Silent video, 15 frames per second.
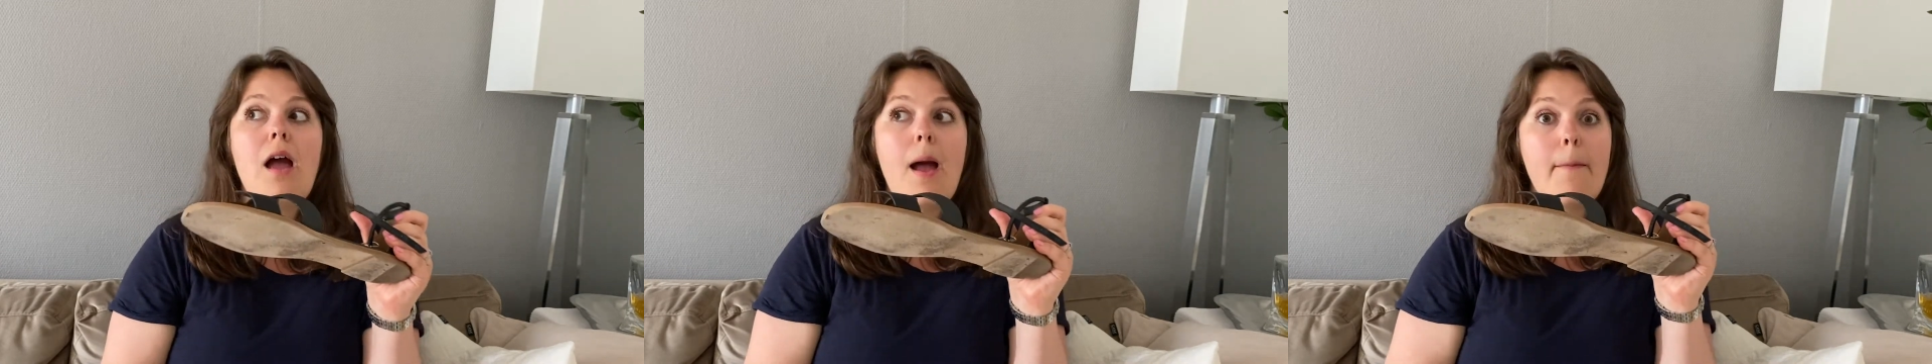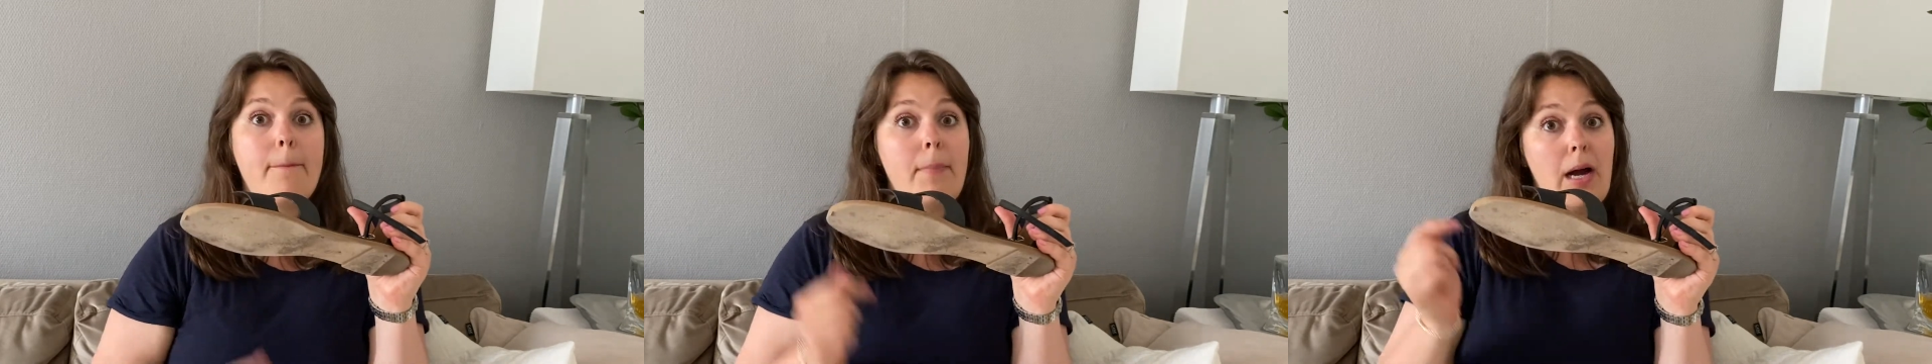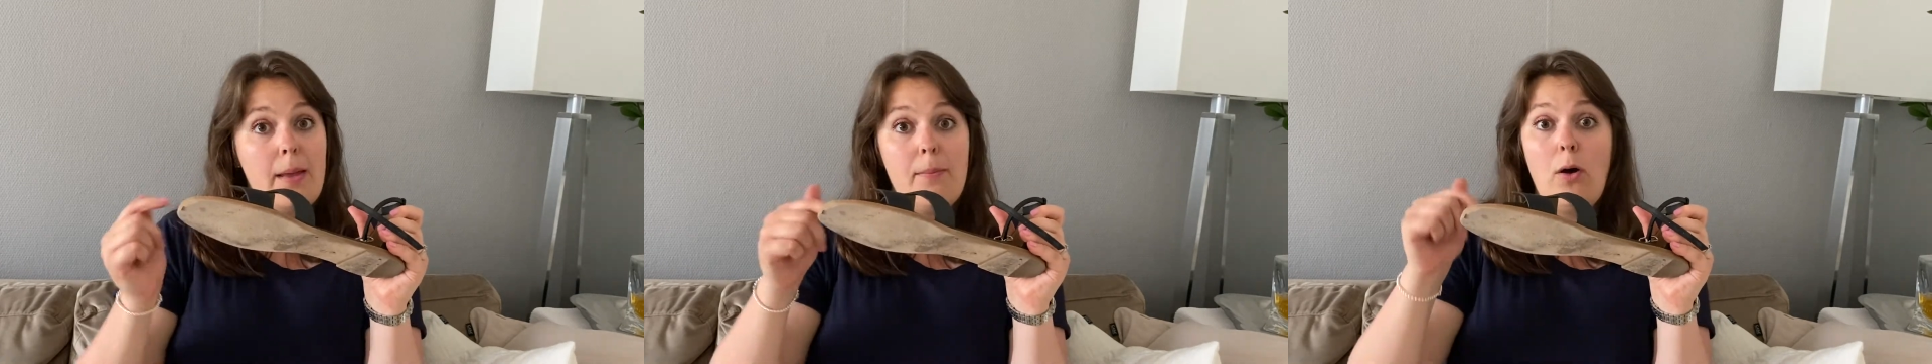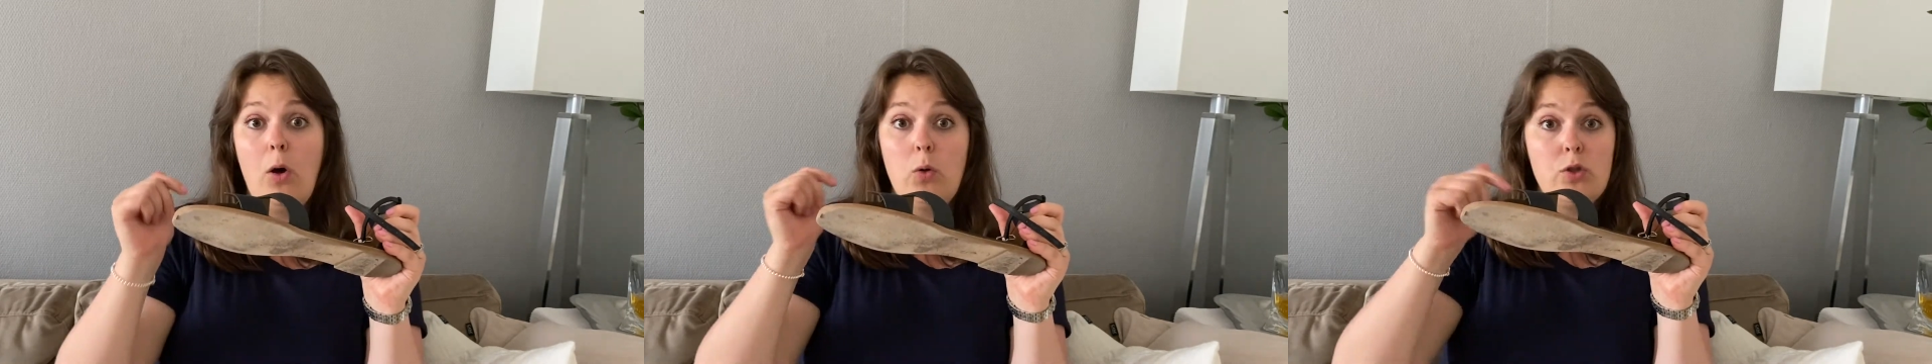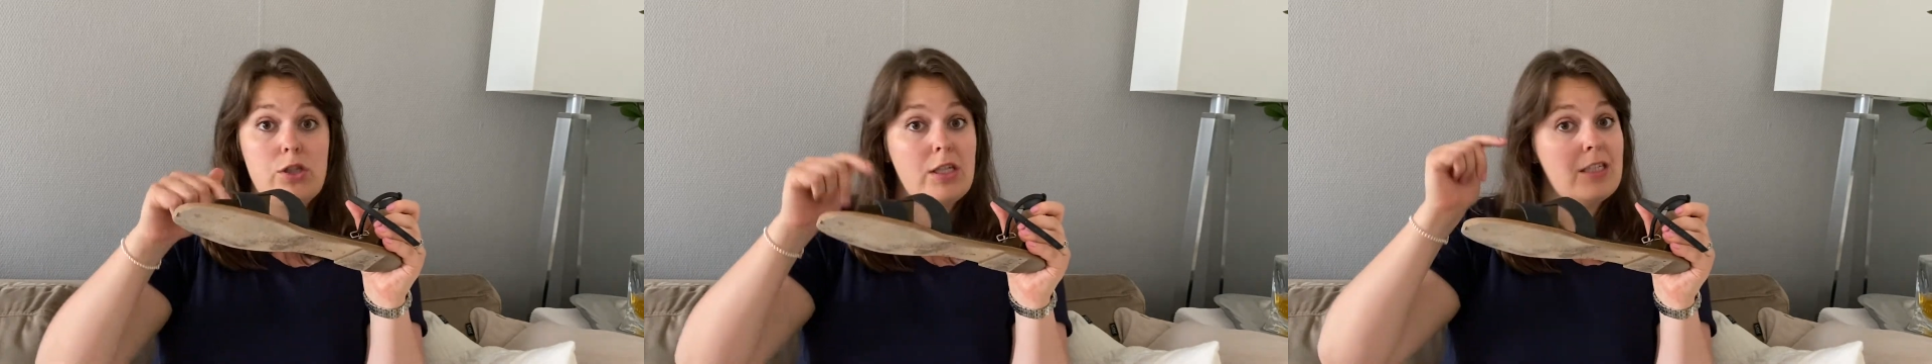My
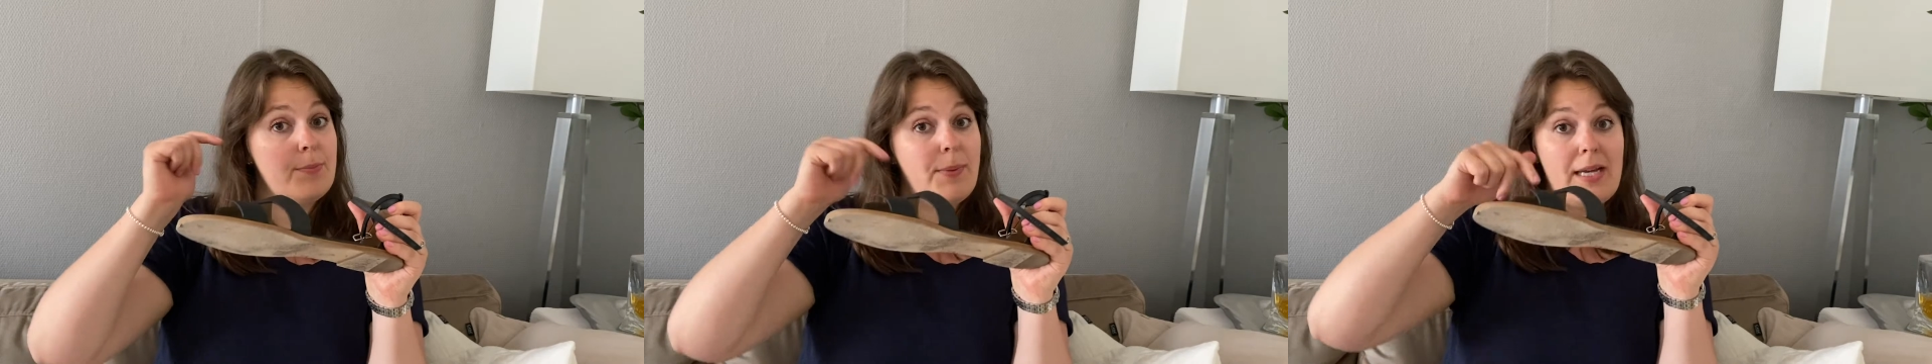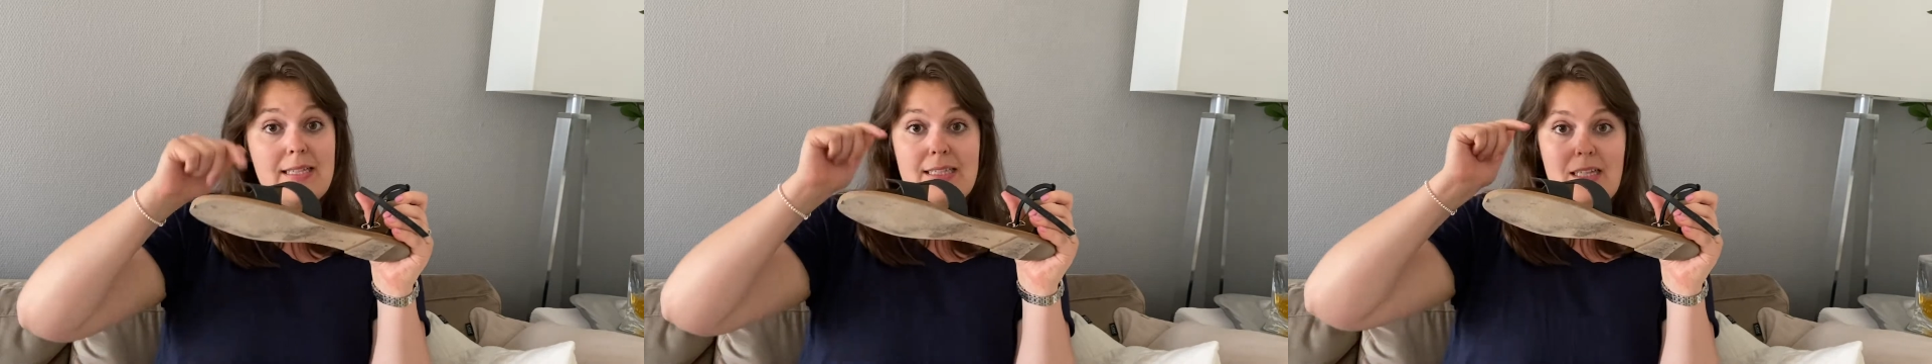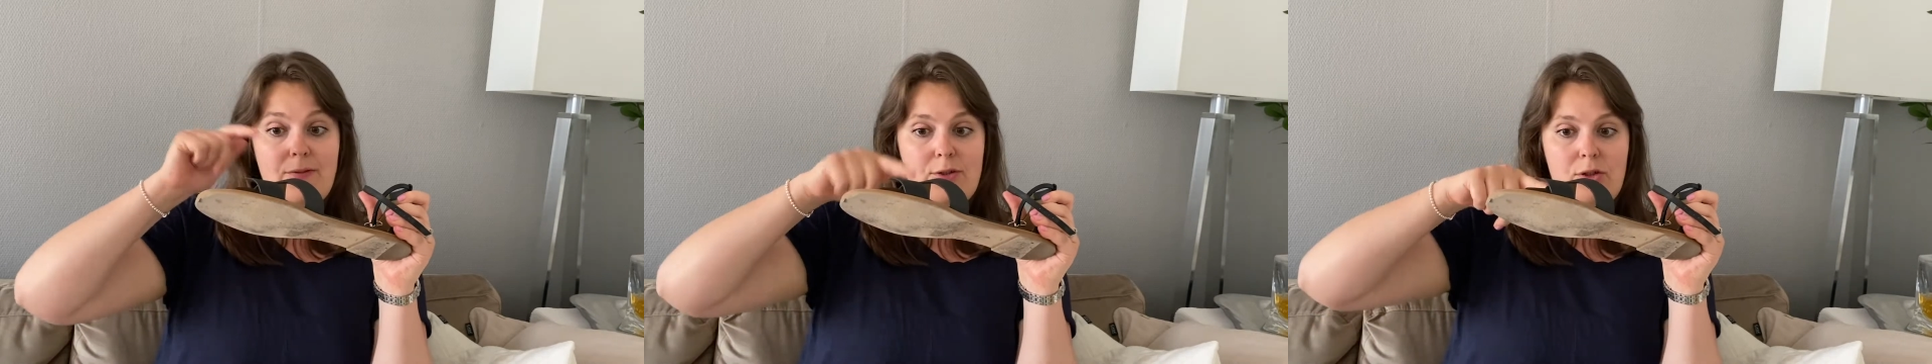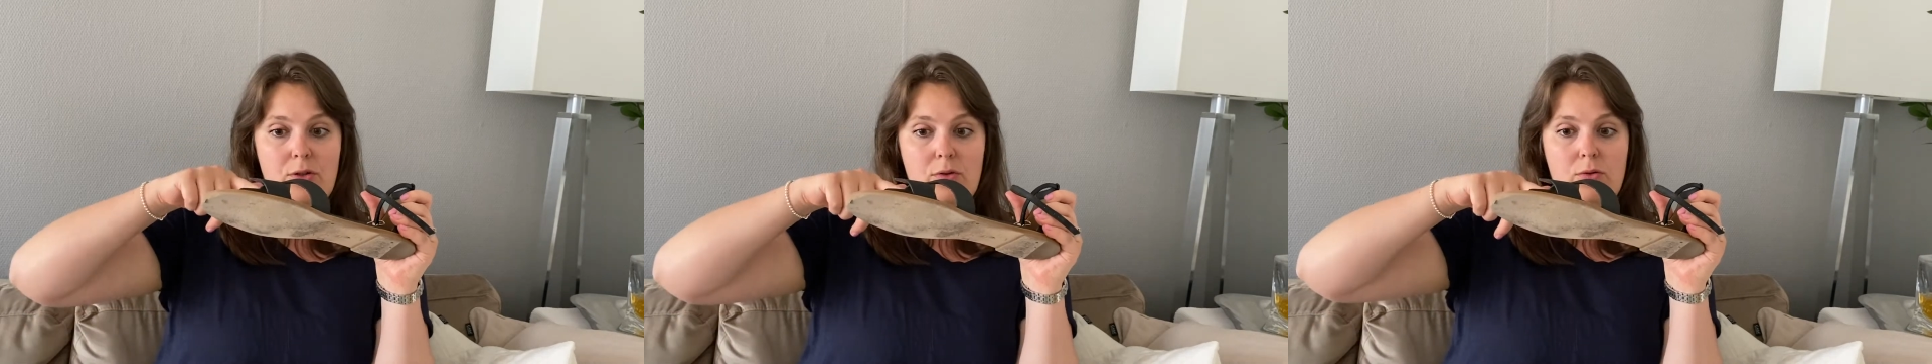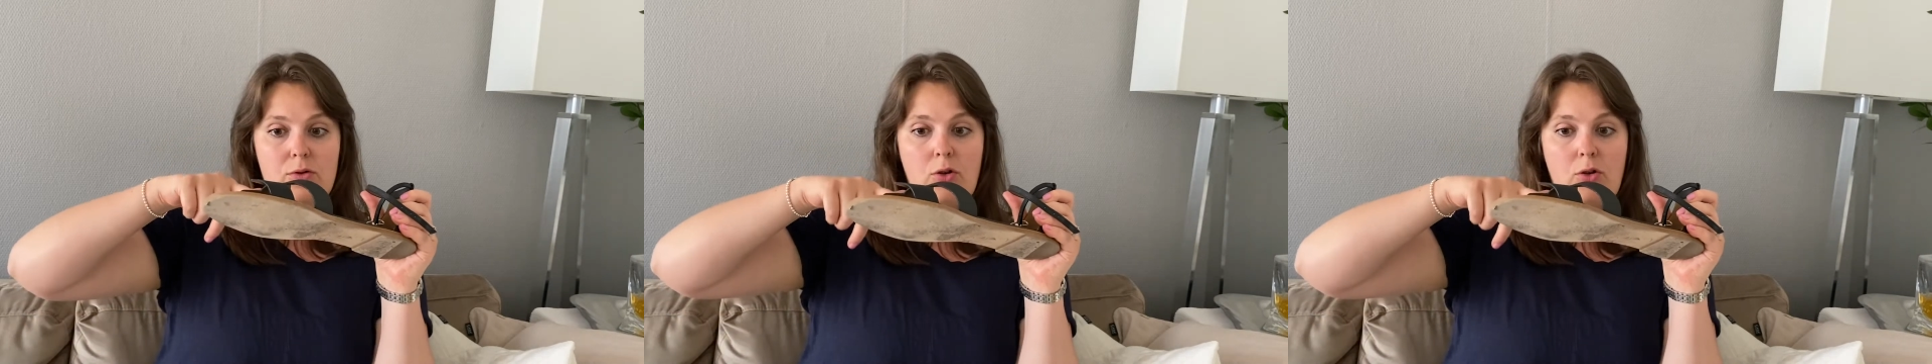most expensive shoes,